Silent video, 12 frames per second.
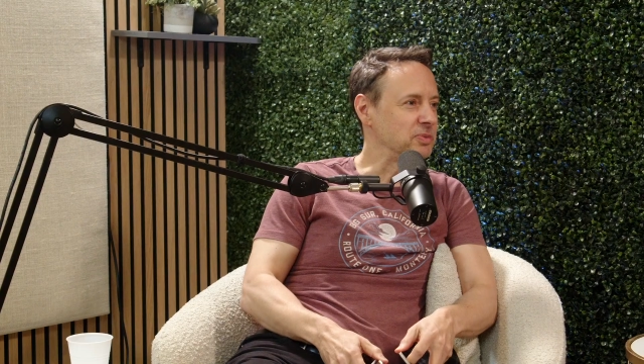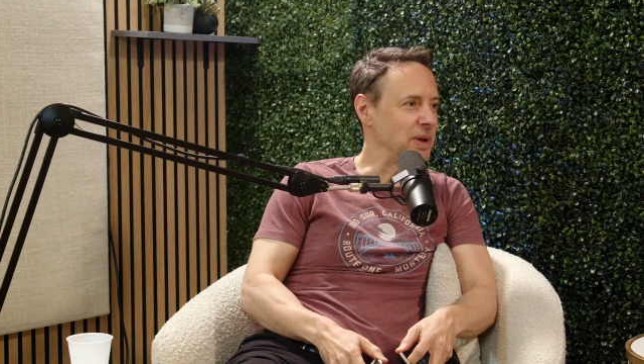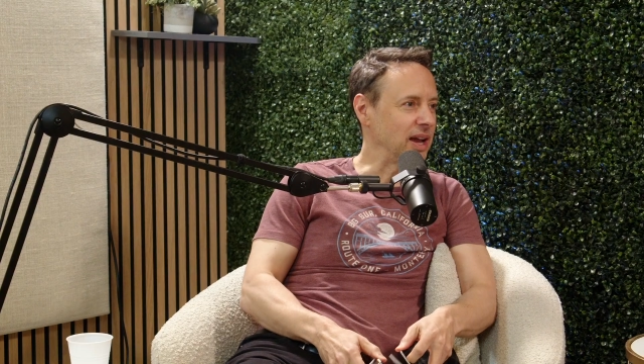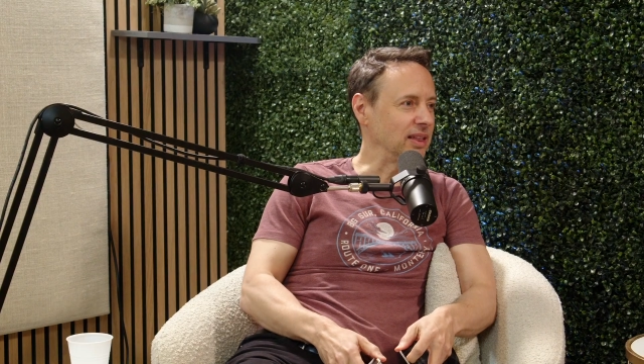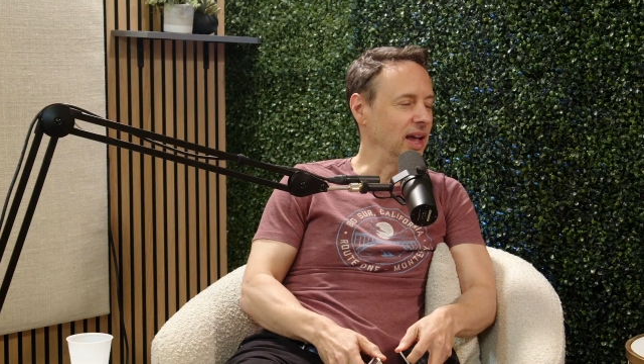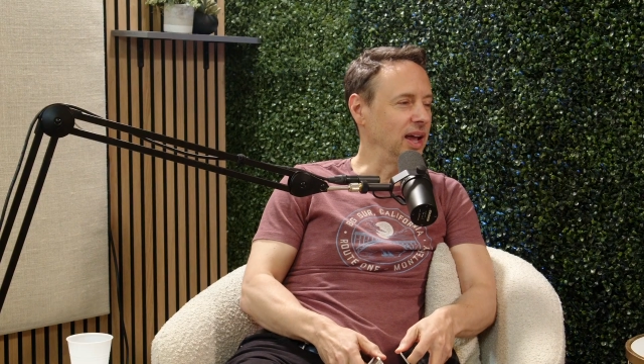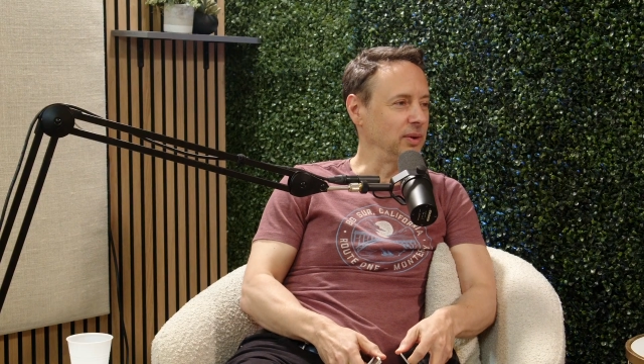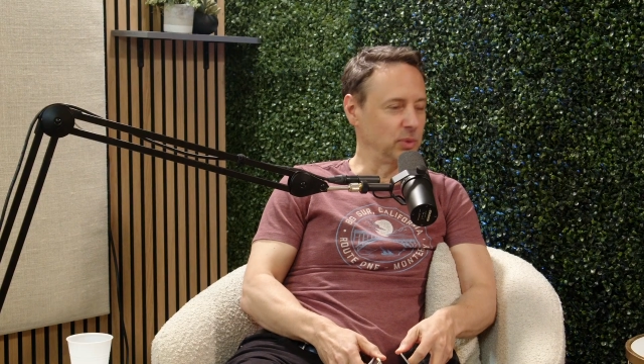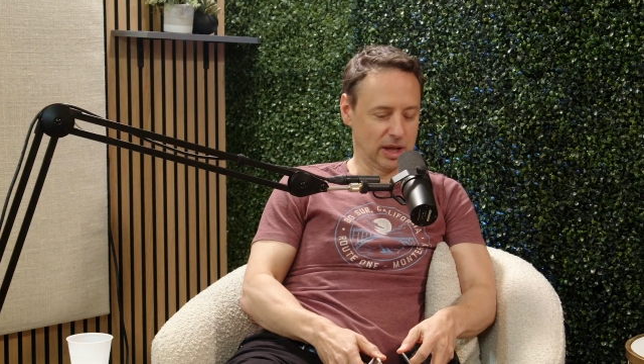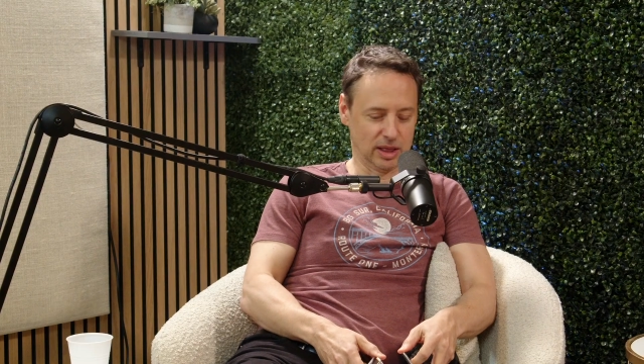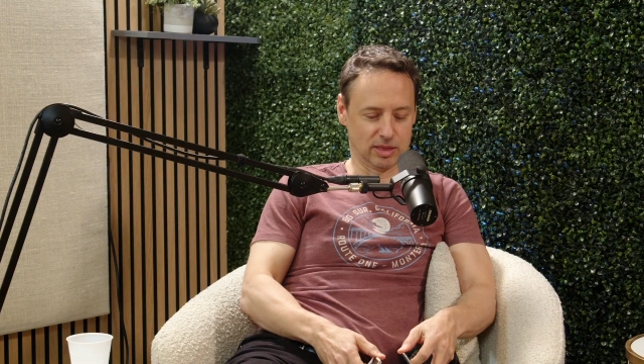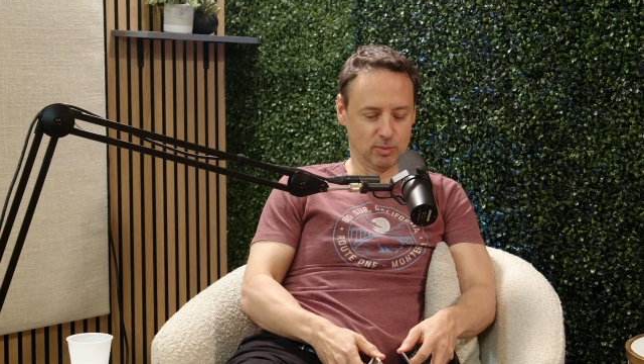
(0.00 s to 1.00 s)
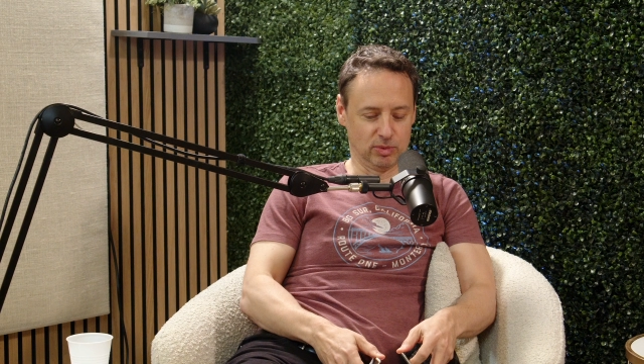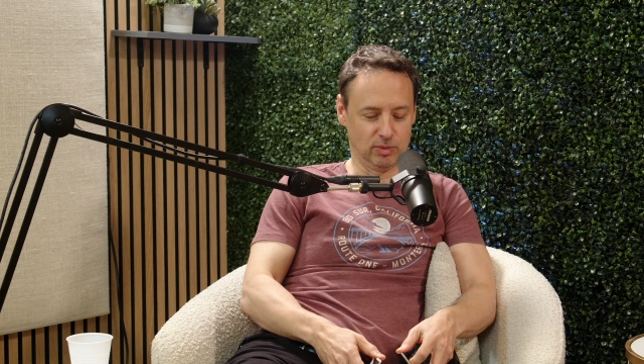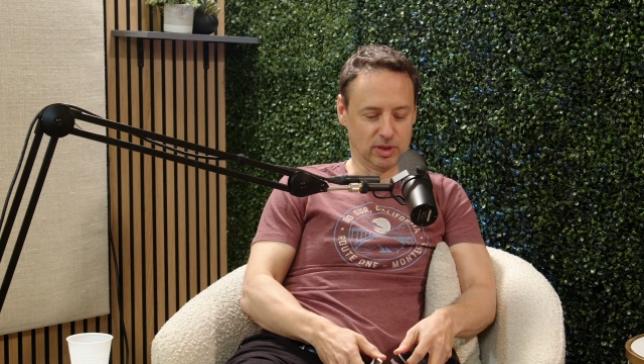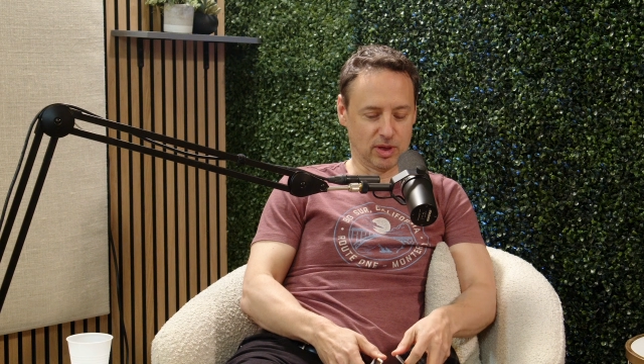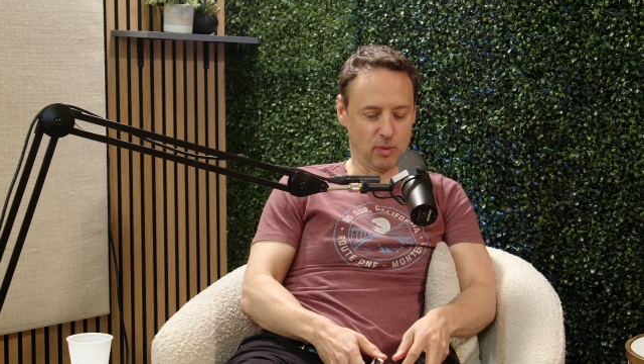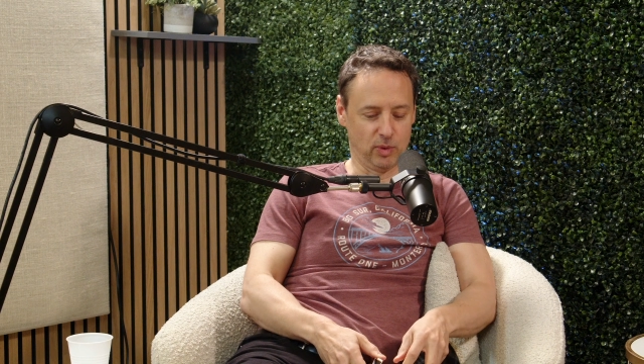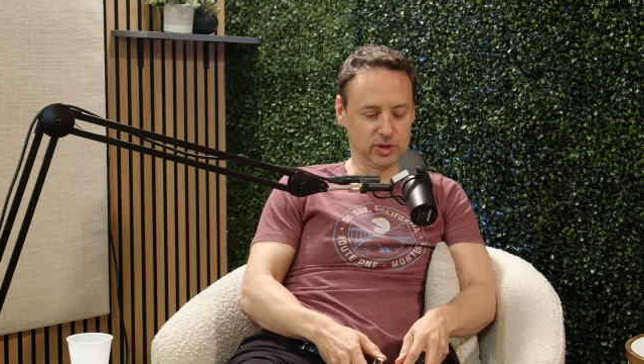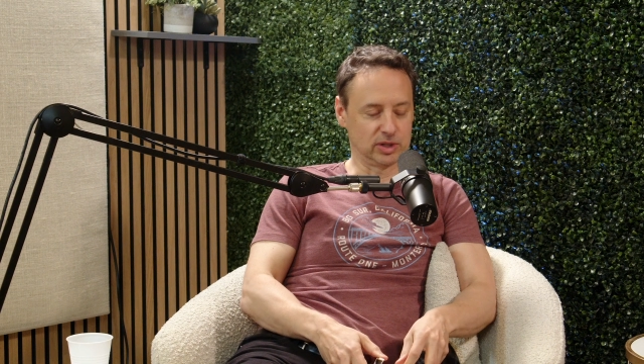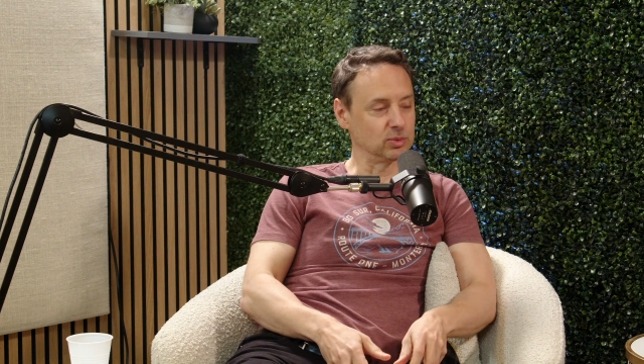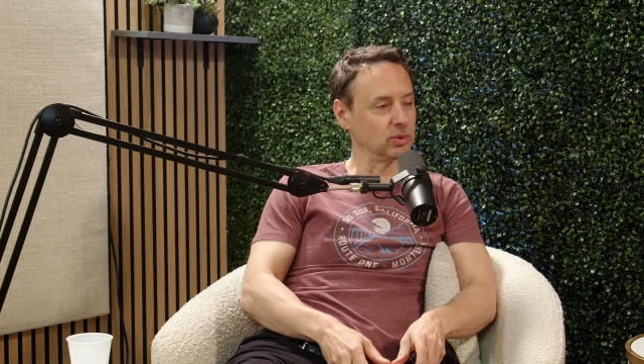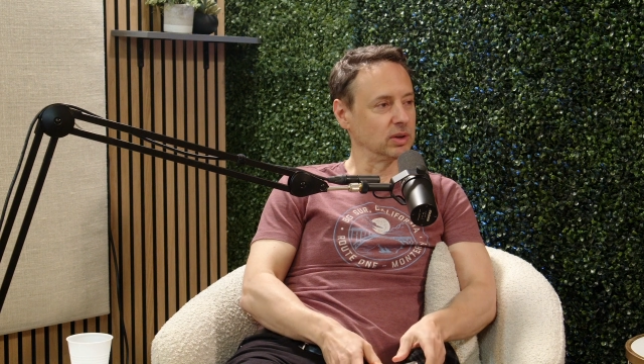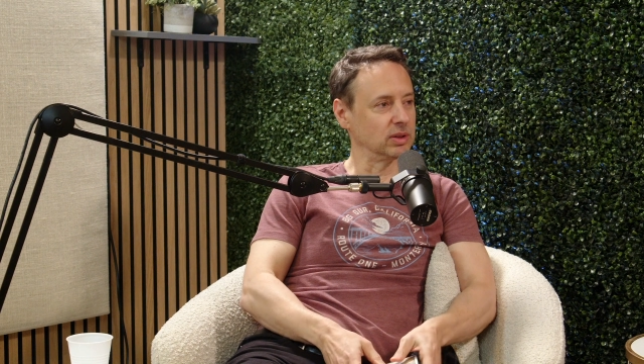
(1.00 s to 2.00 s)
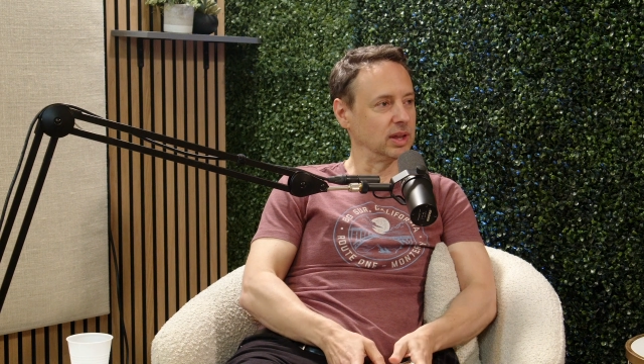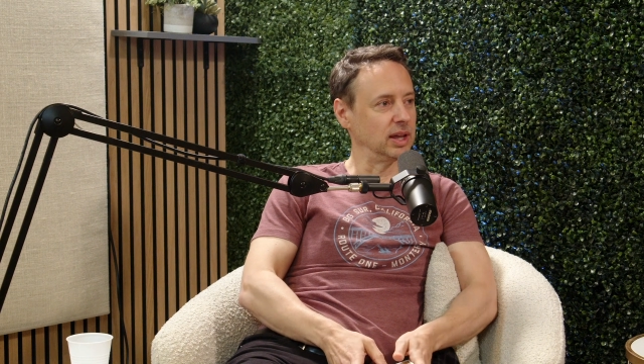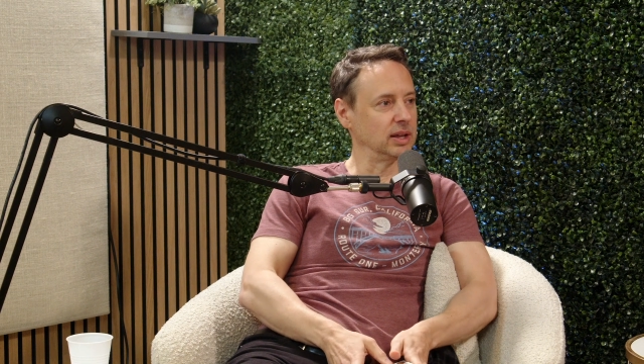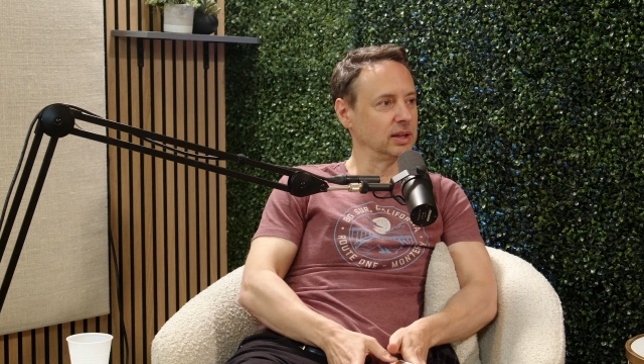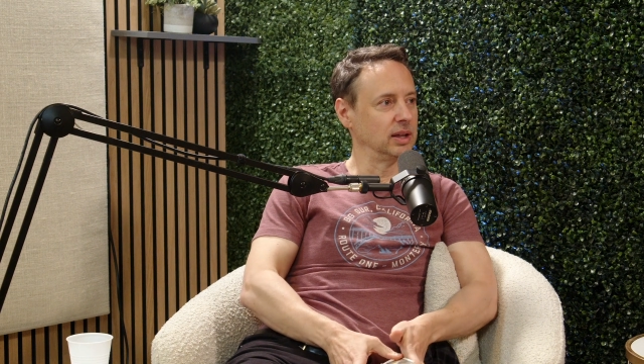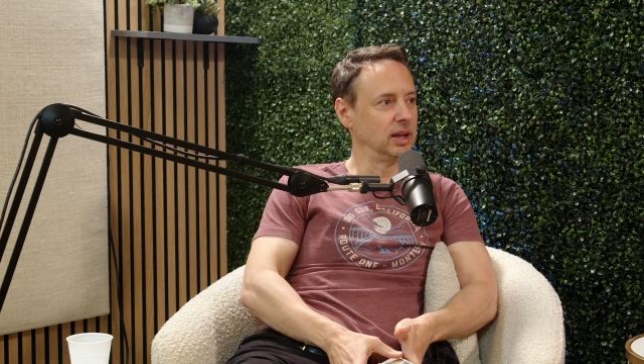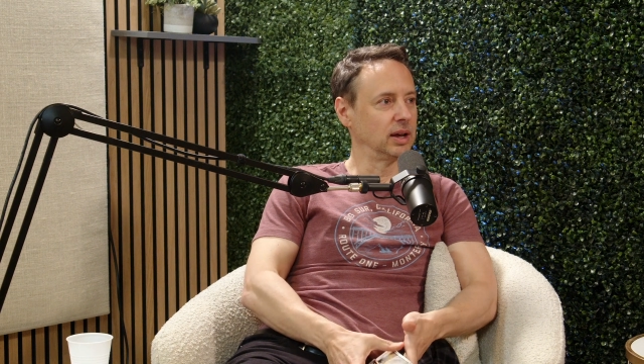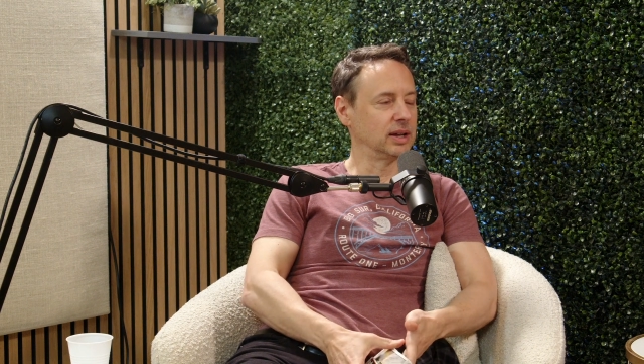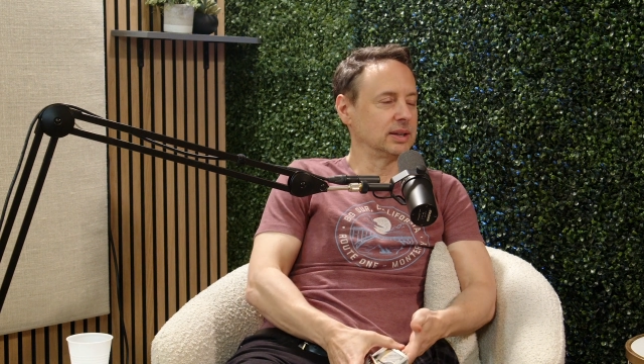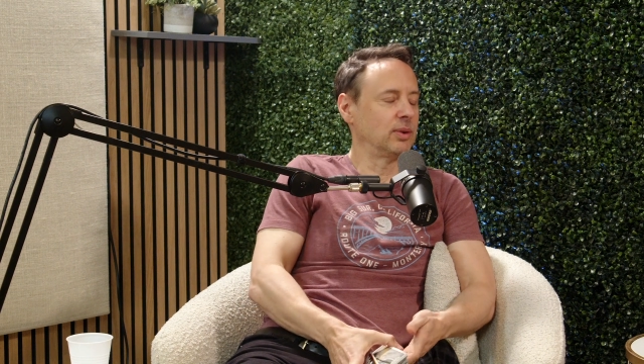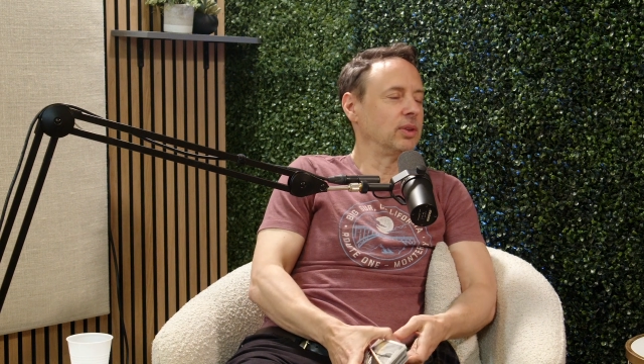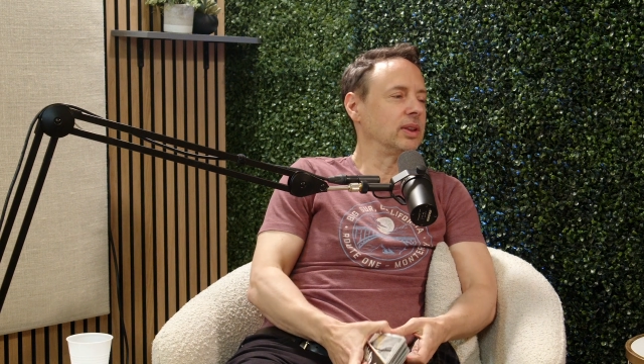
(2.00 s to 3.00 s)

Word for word: it was back then when I when we thought witches were. Why would you report me?